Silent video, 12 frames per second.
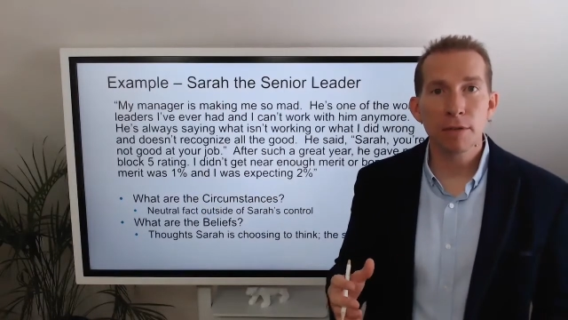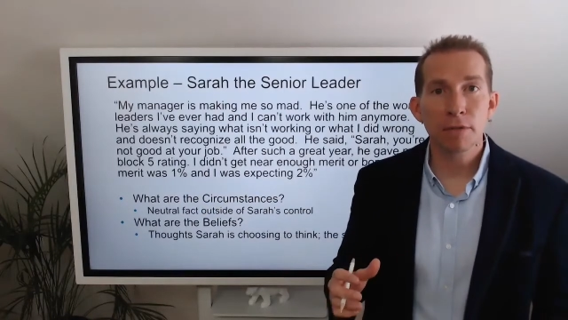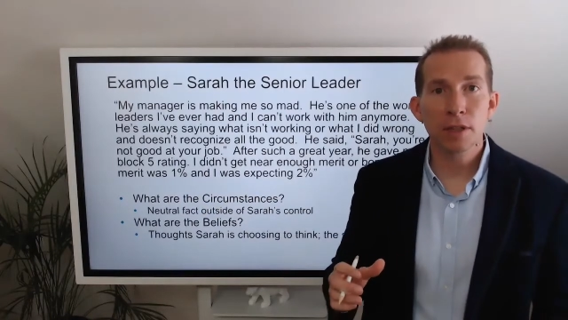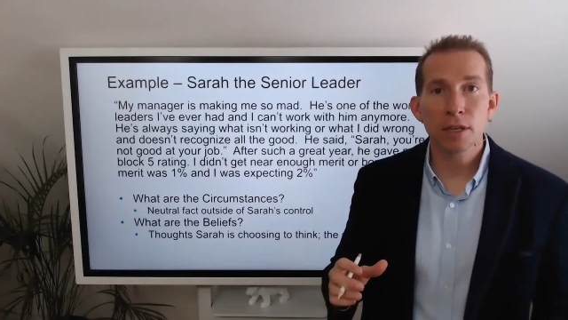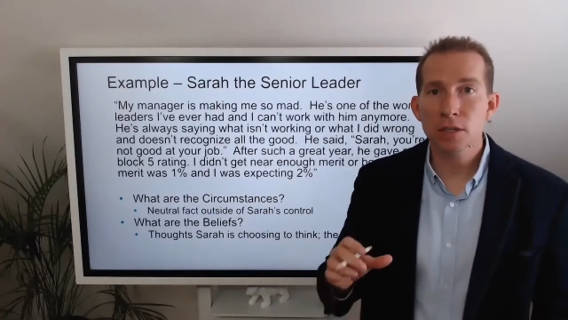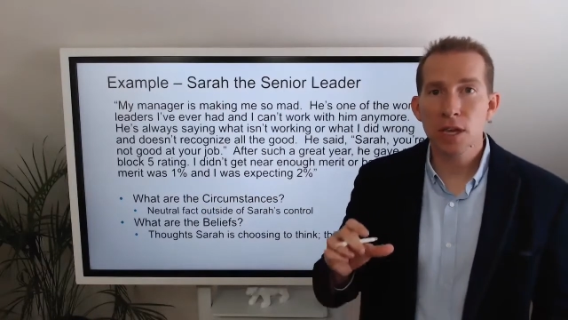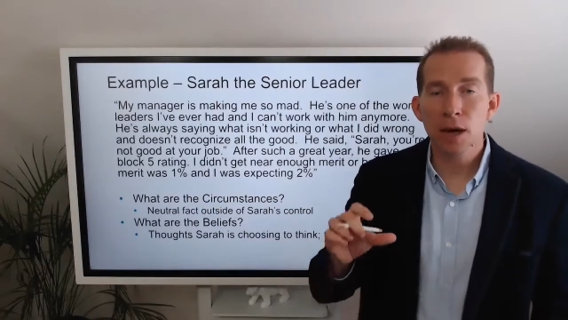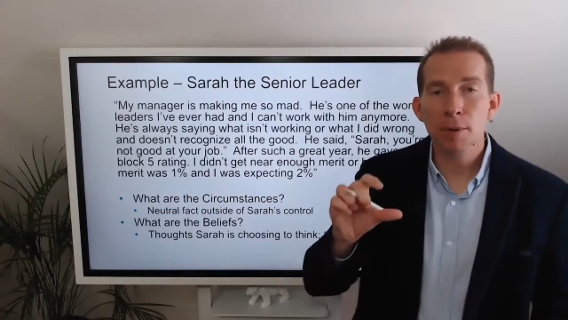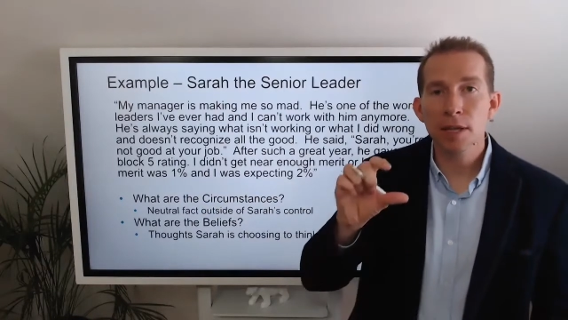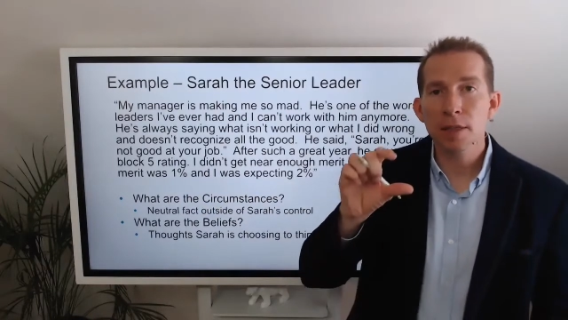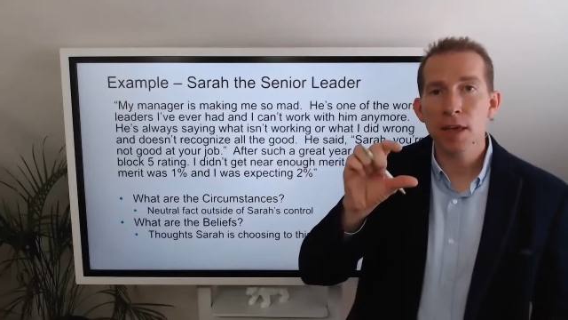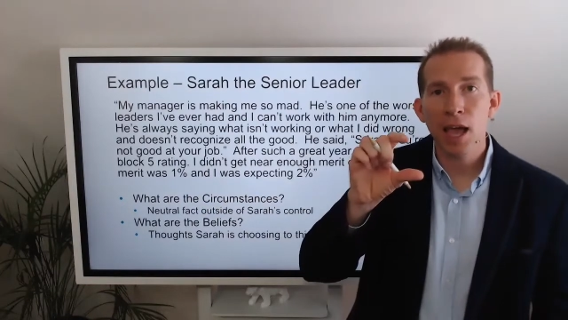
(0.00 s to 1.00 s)
For this
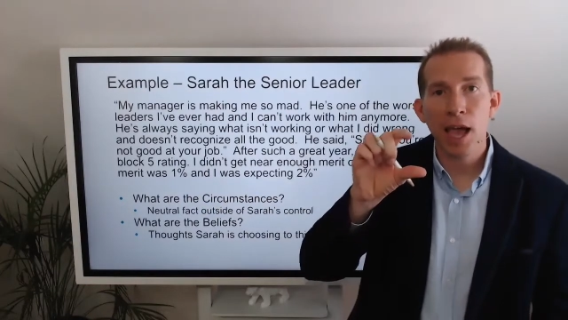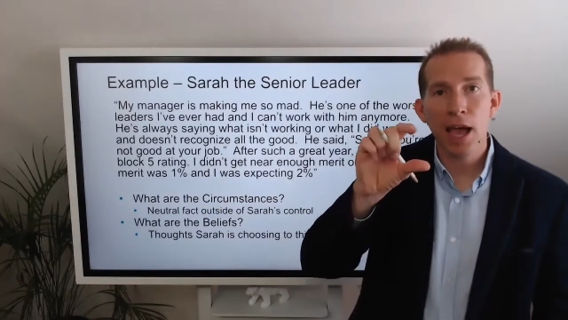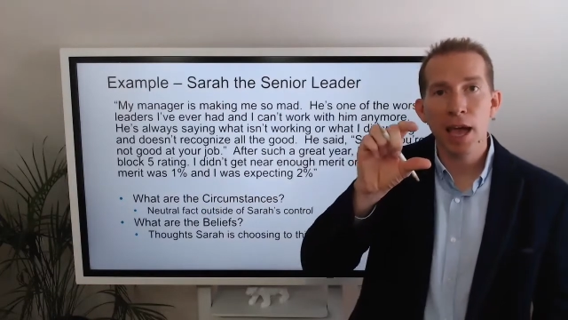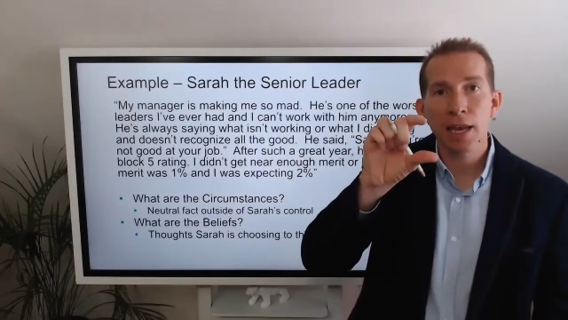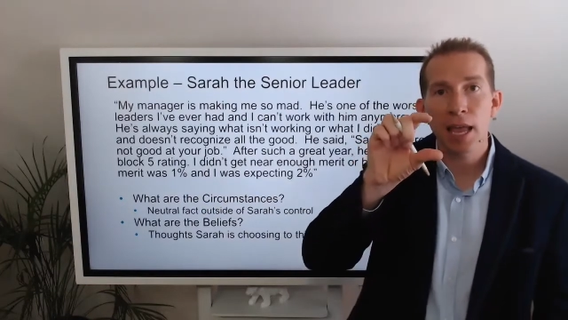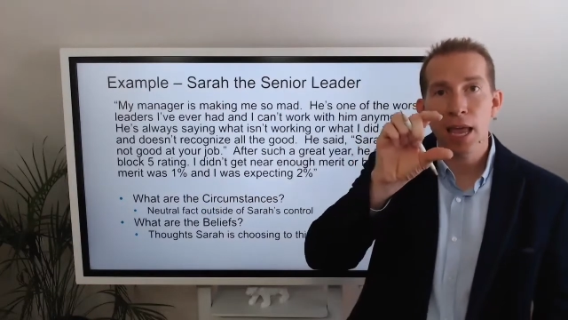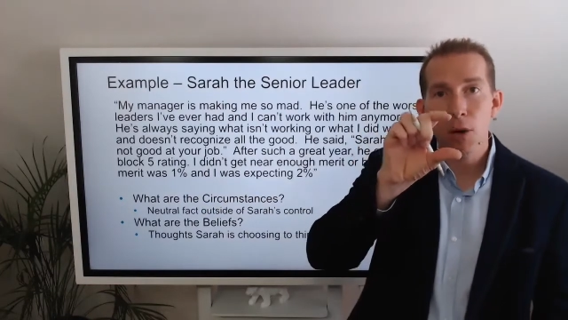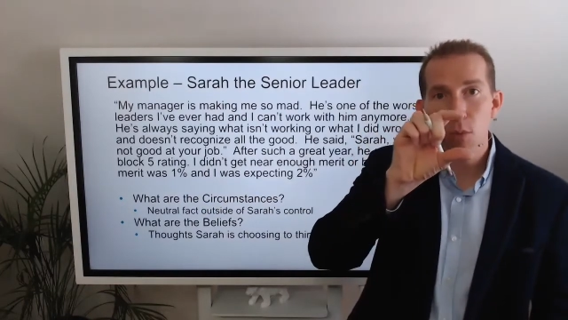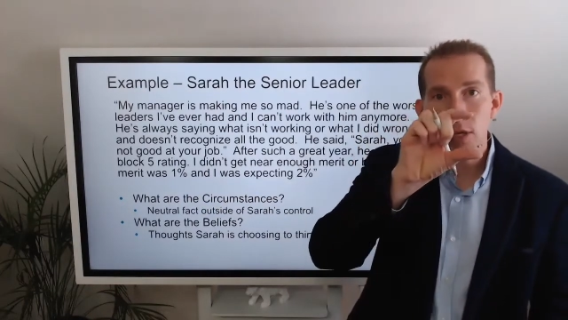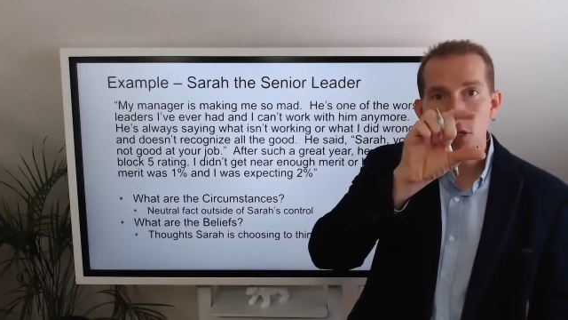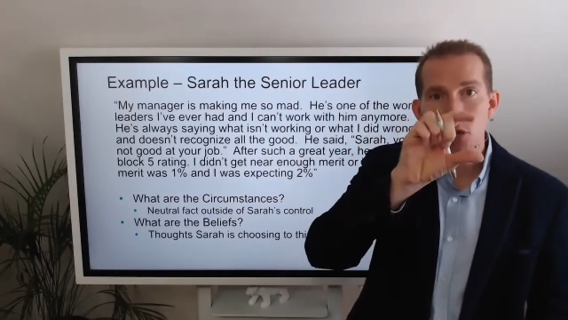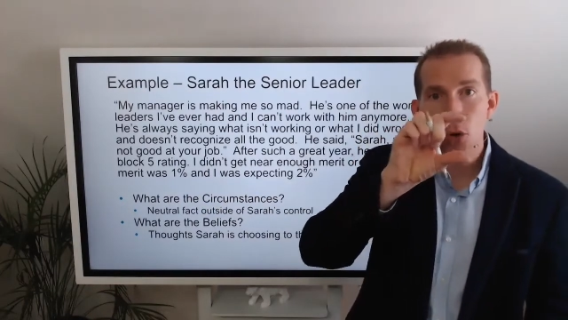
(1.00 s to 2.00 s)
company, they had a
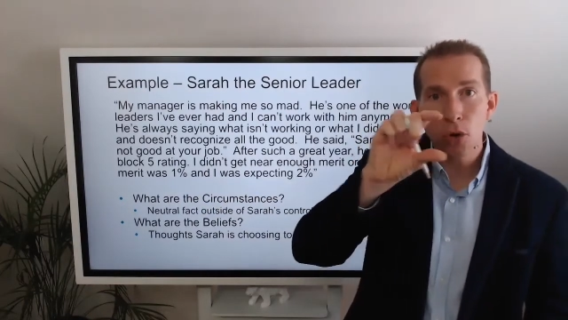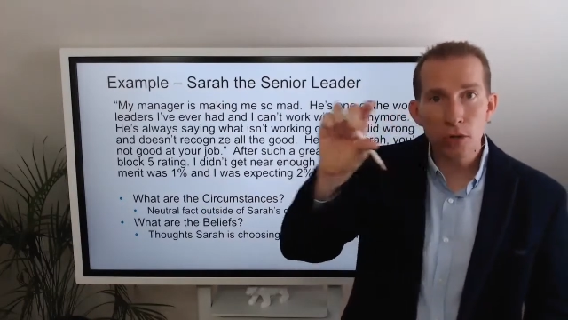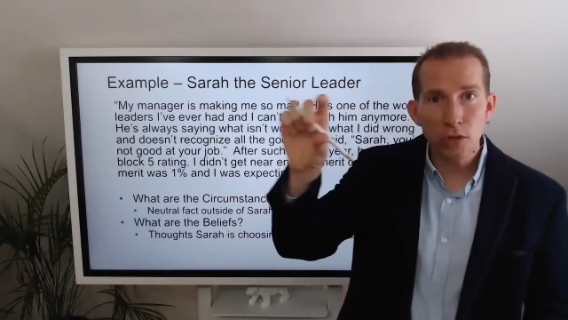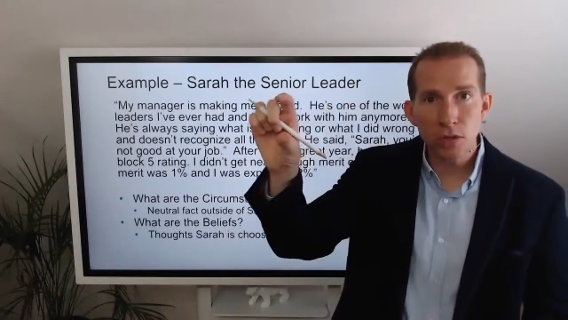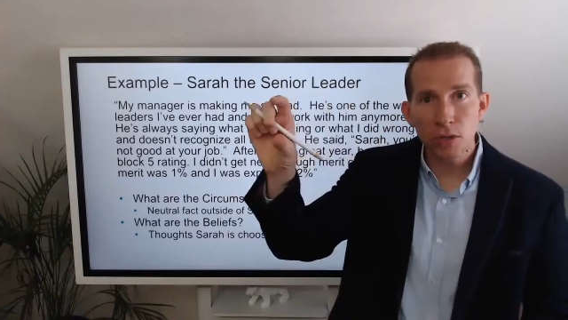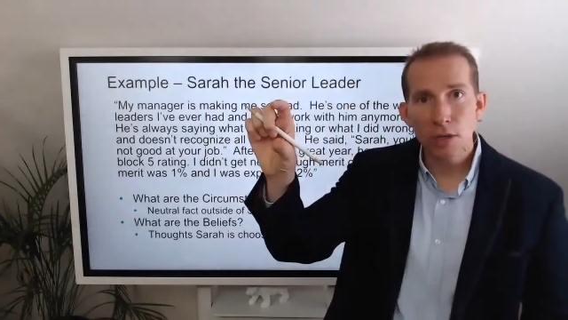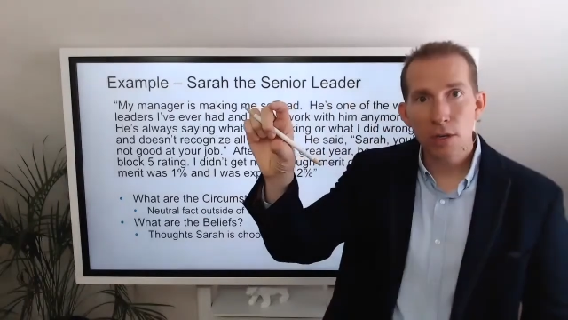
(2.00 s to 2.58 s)
results